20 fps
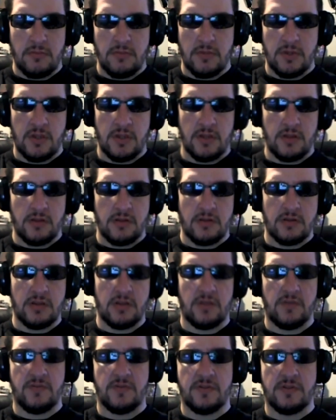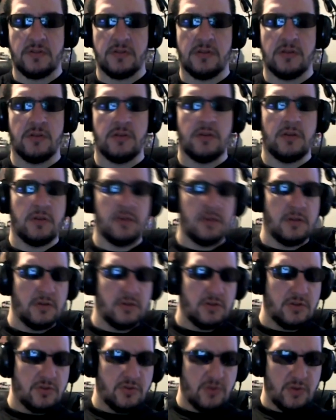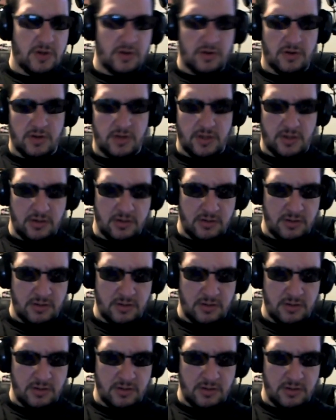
I can't tell if it's straight or not.